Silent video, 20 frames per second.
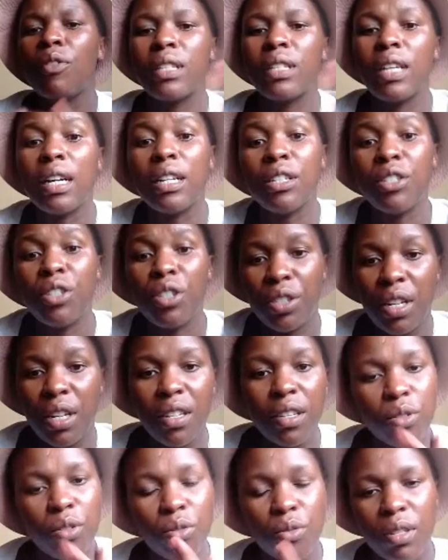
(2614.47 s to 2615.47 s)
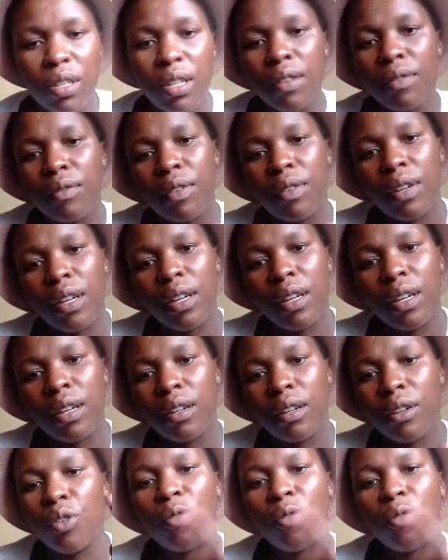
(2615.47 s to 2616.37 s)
If you start your journey to saving